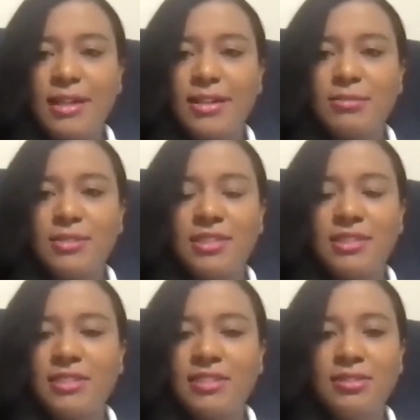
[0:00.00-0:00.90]
by
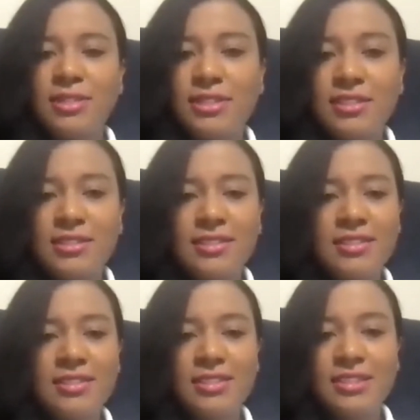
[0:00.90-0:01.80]
observing Jordan
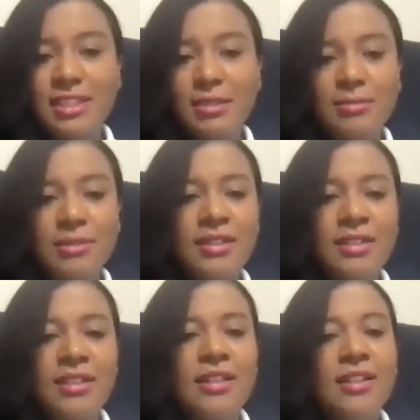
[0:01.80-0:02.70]
and her team.
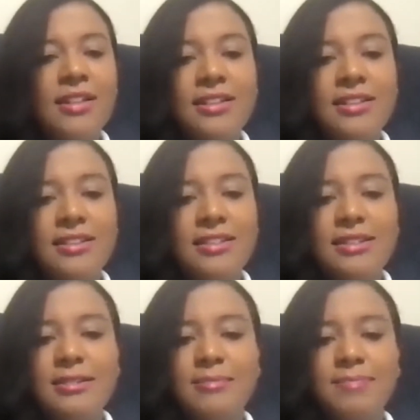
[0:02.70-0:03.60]

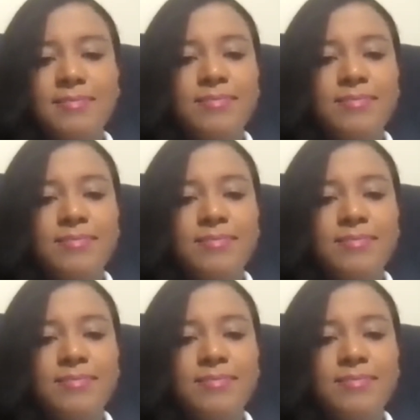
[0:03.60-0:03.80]
I